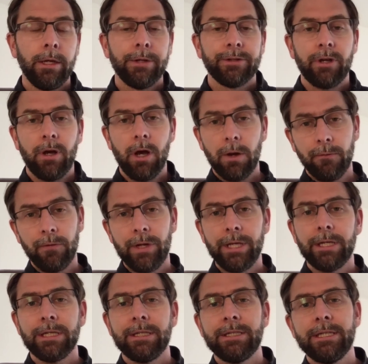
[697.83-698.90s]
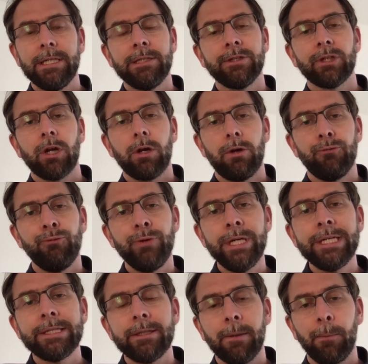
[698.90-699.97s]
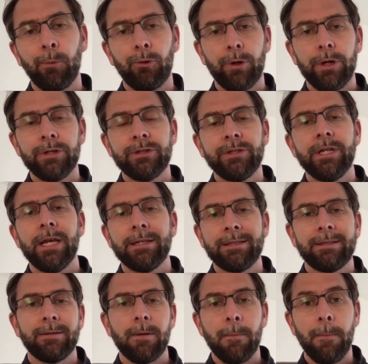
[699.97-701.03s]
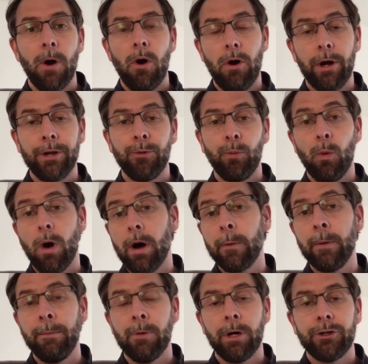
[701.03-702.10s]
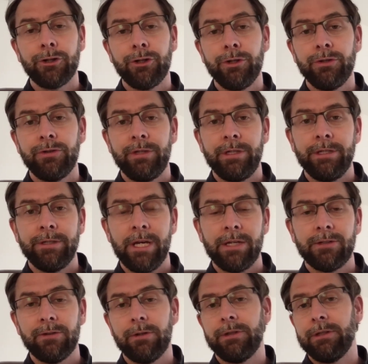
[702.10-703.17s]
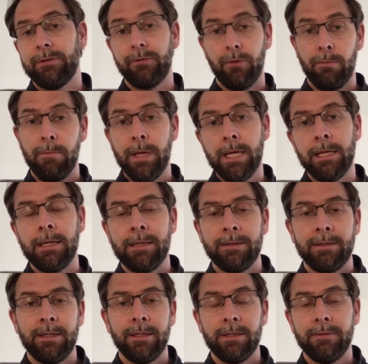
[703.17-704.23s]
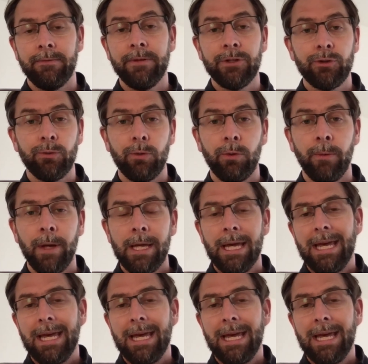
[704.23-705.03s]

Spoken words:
So hopefully you can see there's a kind of reasoning process behind why we might choose these exercises for me as an individual.